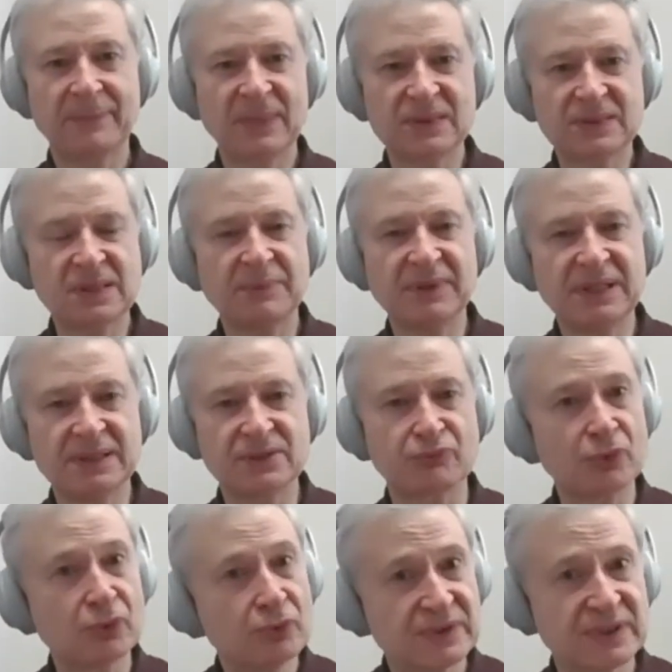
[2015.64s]
somebody is
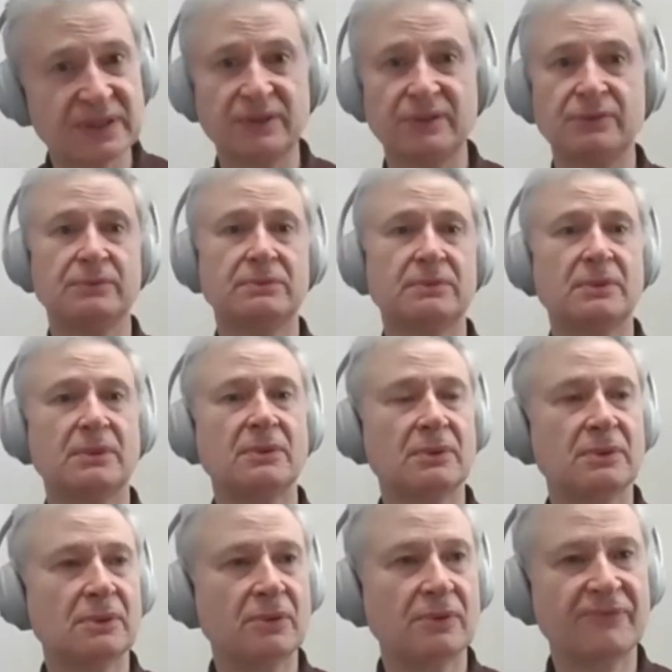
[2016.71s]
rude to you or,
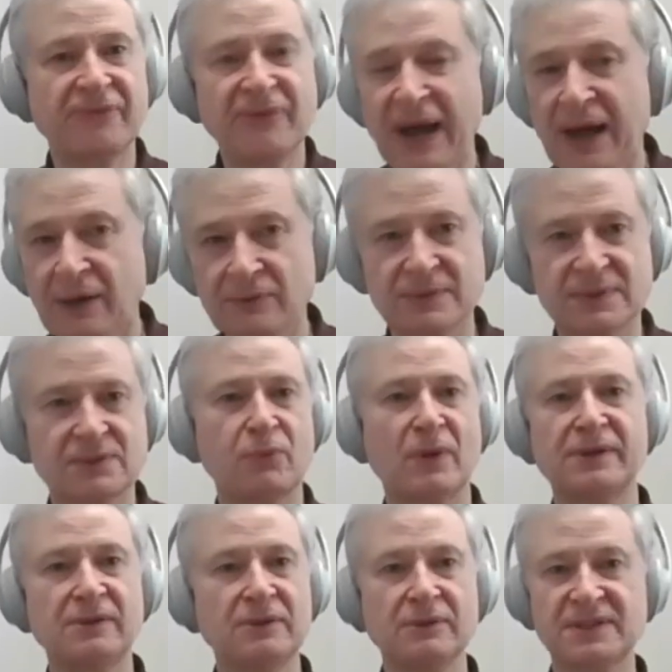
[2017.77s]
or frowns
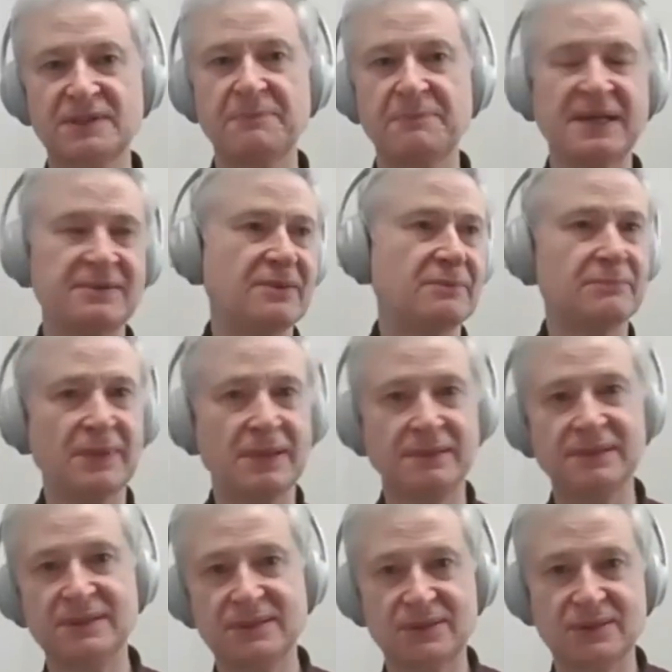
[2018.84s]
when you expected them at
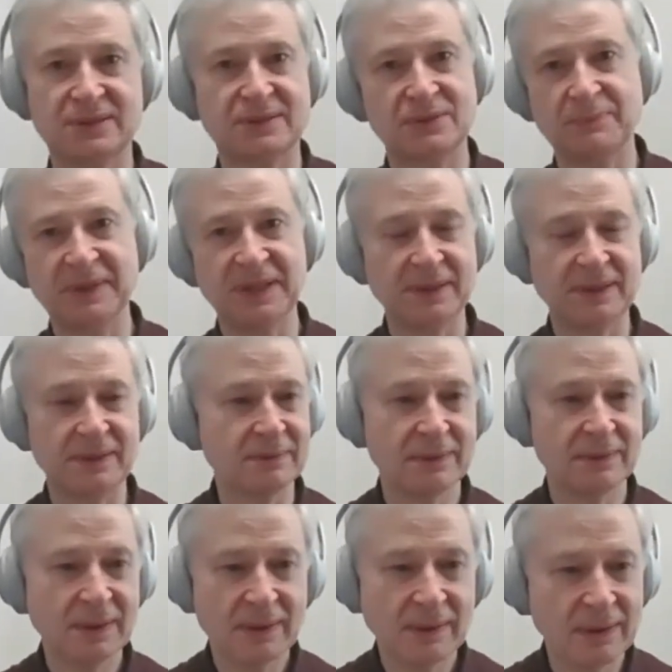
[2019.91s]
least just to be,
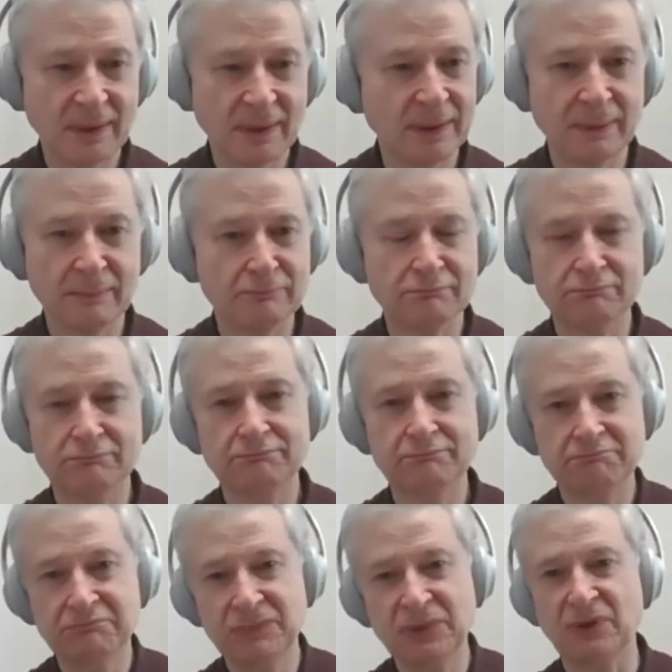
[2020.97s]
um,
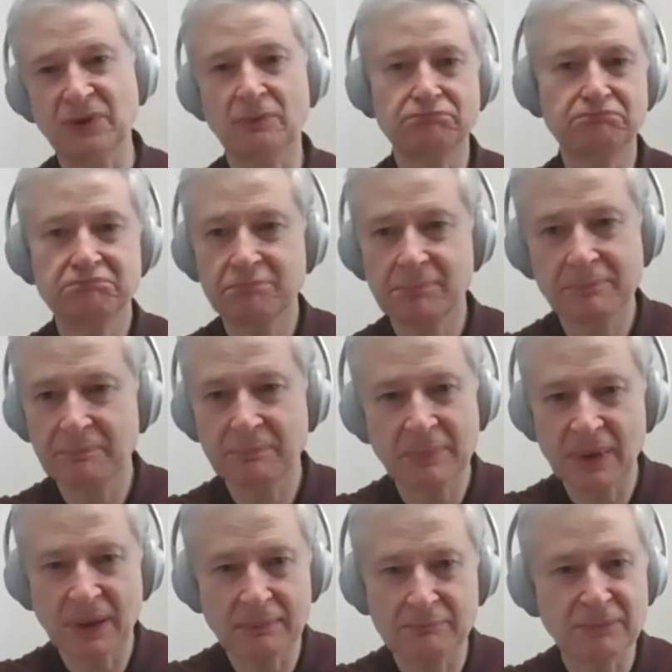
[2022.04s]
you know,
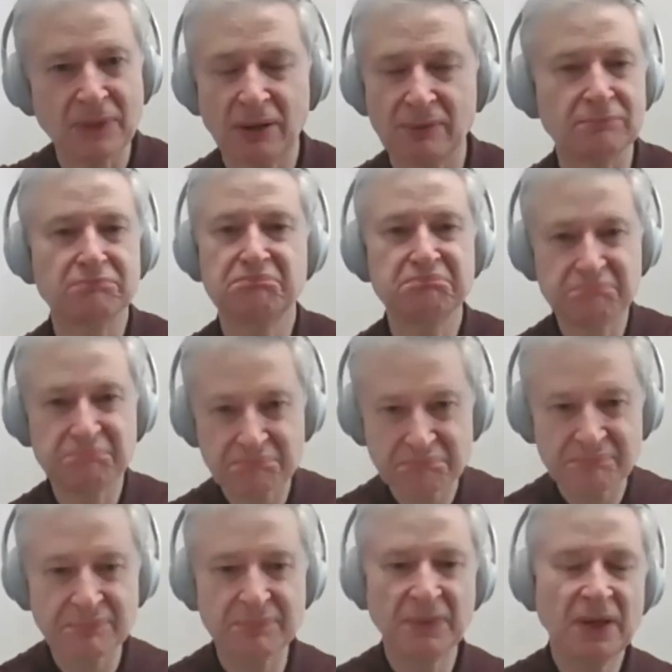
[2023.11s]
non,
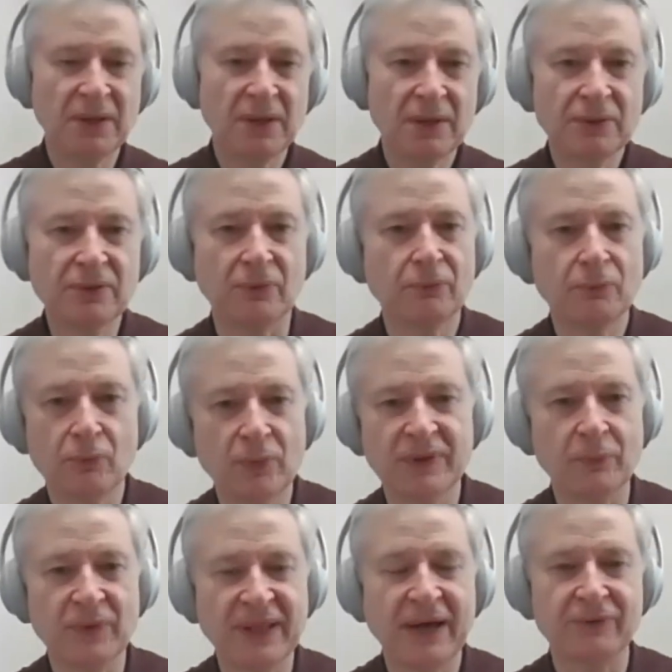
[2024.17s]
you know, with,
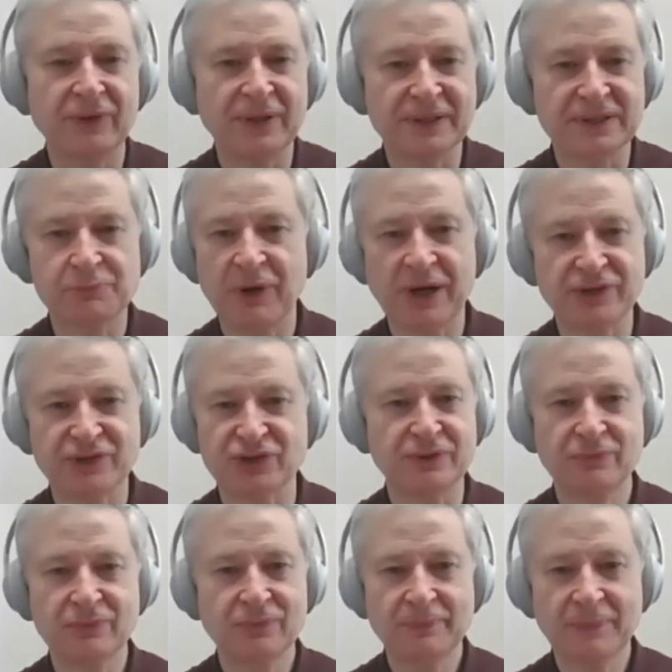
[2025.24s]
without an expression.
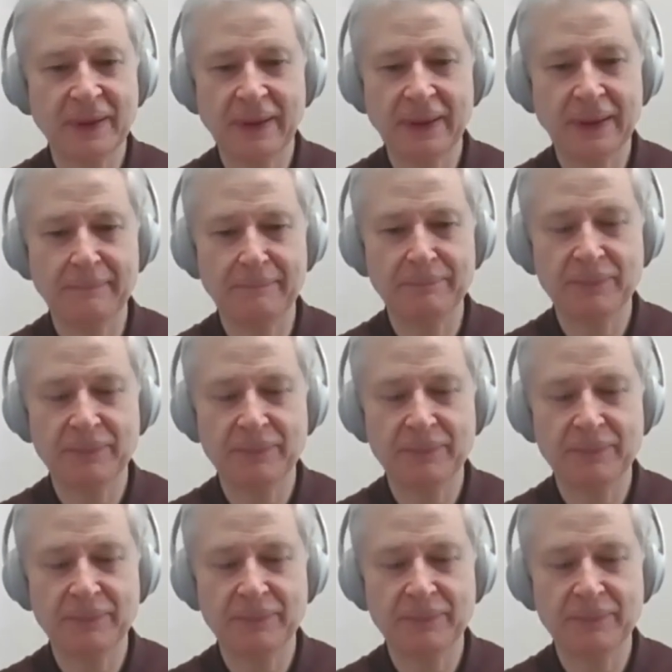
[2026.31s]
Um,